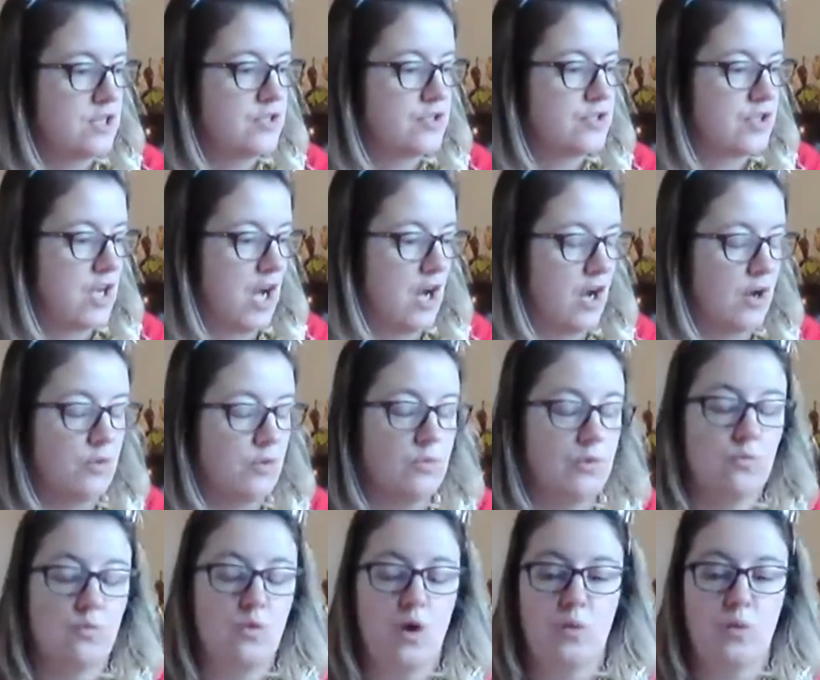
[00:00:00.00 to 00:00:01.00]
So
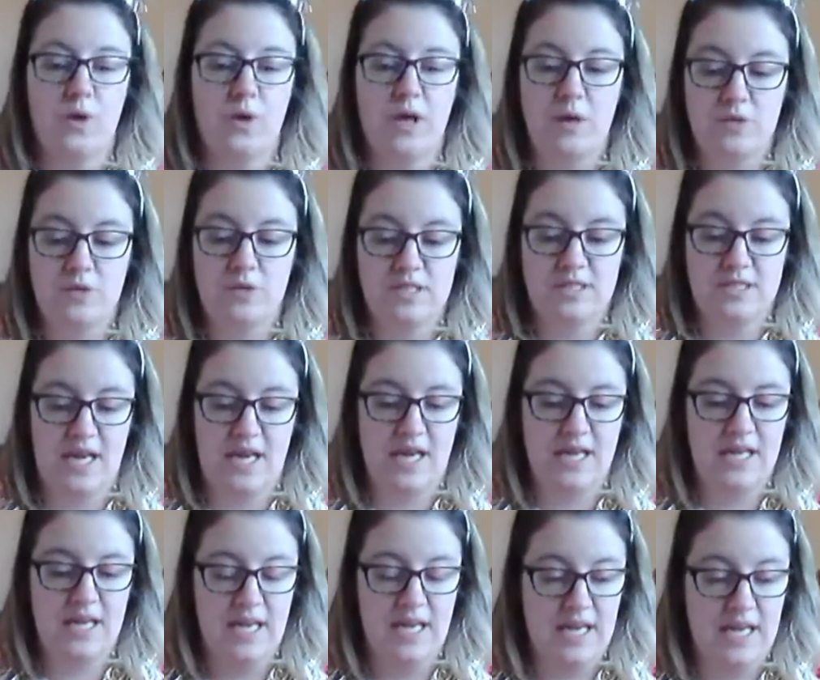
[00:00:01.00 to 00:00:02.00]
what we would
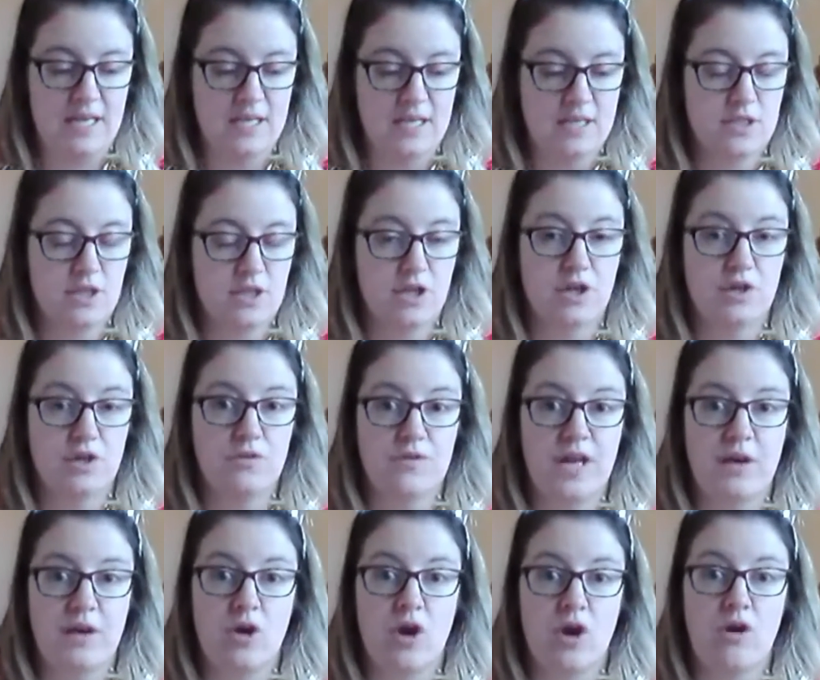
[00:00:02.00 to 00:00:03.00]
say is you've
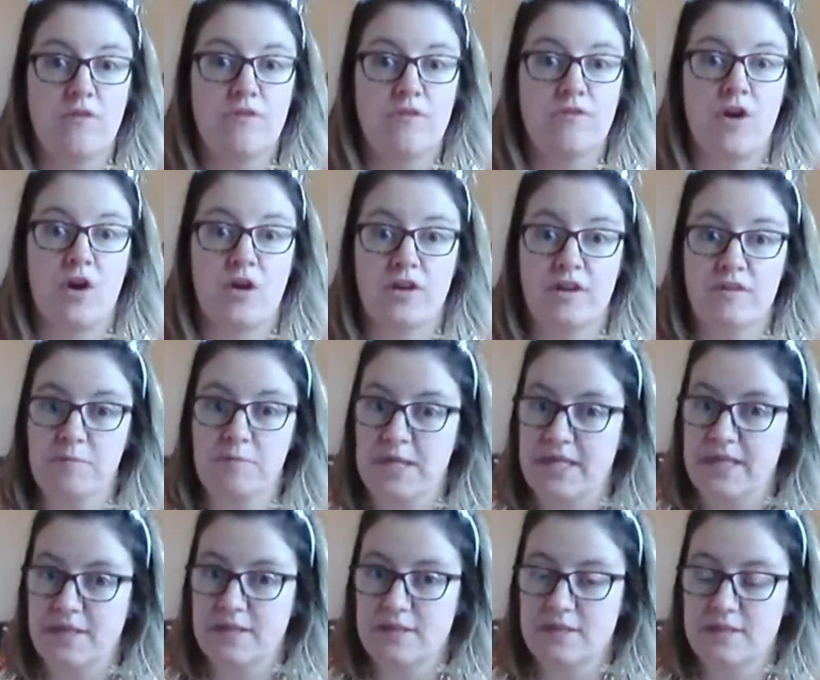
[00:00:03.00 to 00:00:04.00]
now got 5
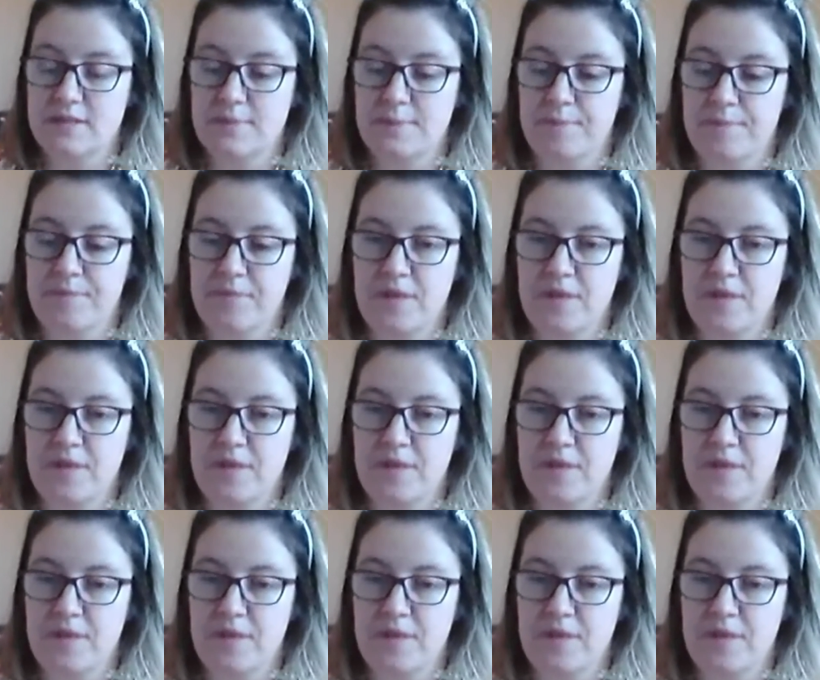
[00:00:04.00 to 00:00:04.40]
minutes